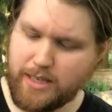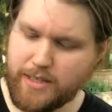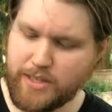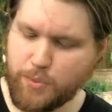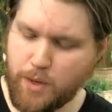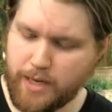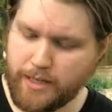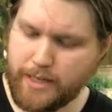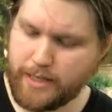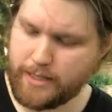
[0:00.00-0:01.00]
Now this
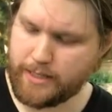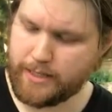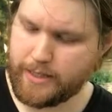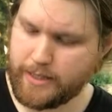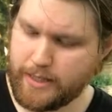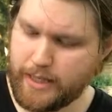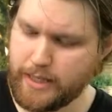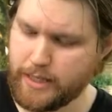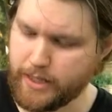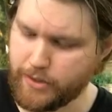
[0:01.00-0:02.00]
one
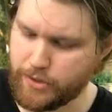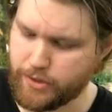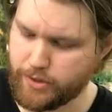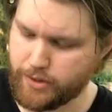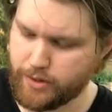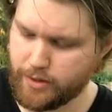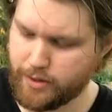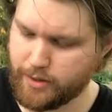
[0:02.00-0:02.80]
is